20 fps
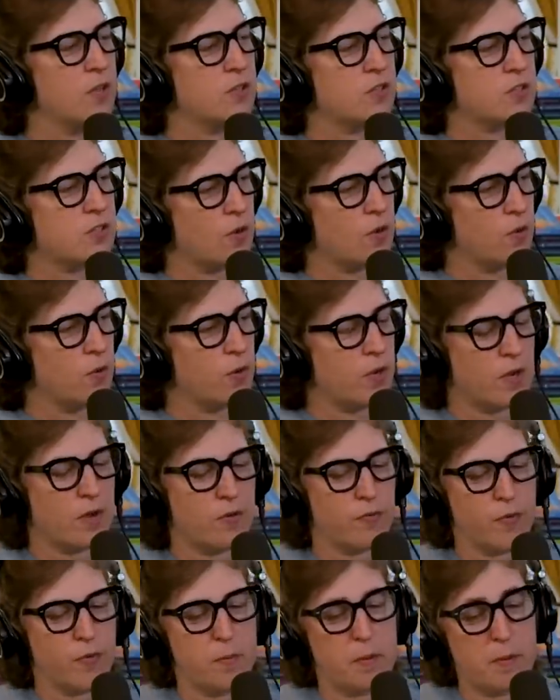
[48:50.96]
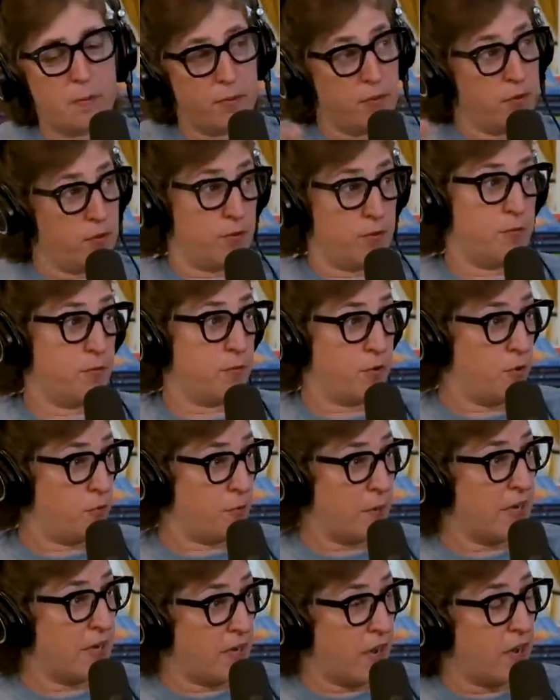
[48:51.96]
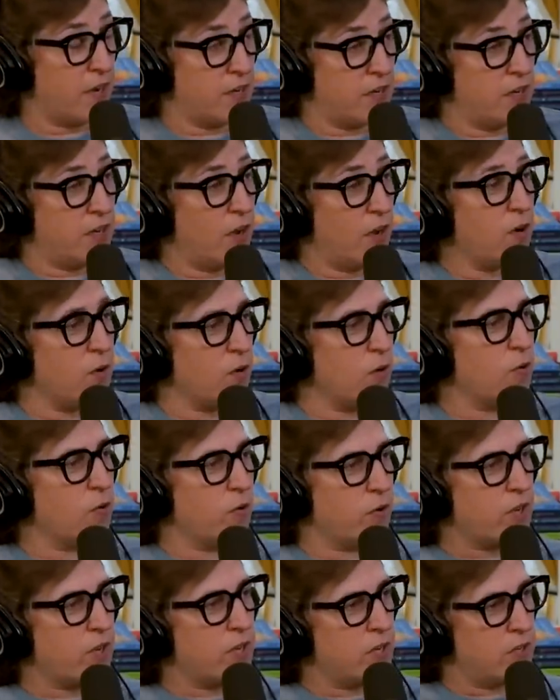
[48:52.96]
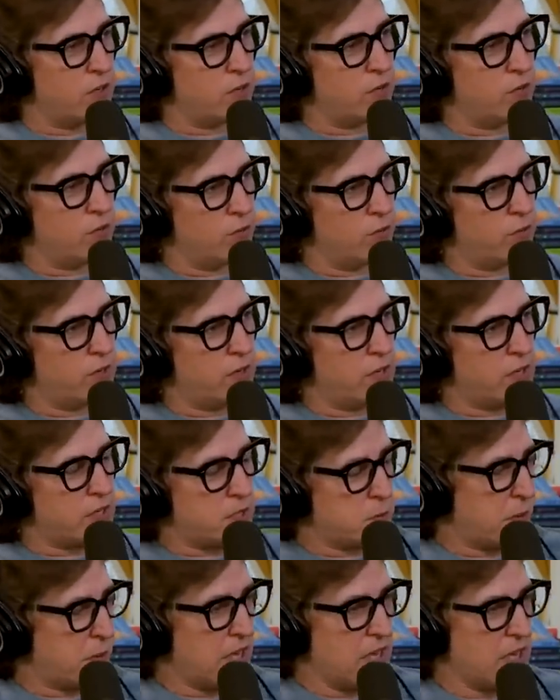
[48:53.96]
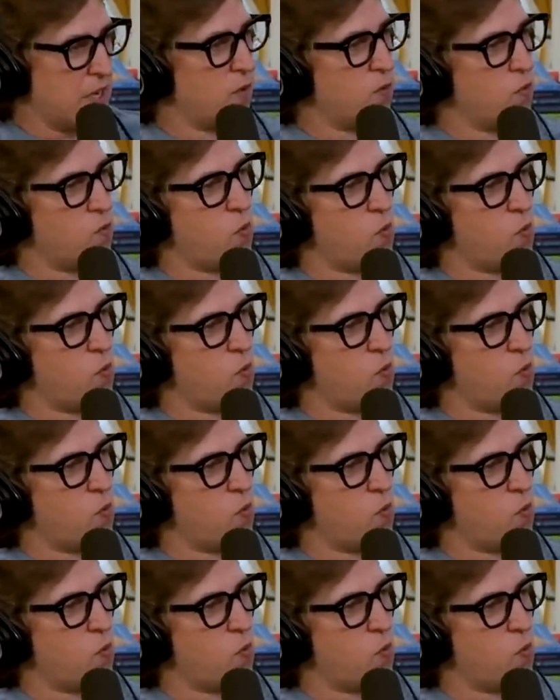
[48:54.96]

So for people who who may not know, can you explain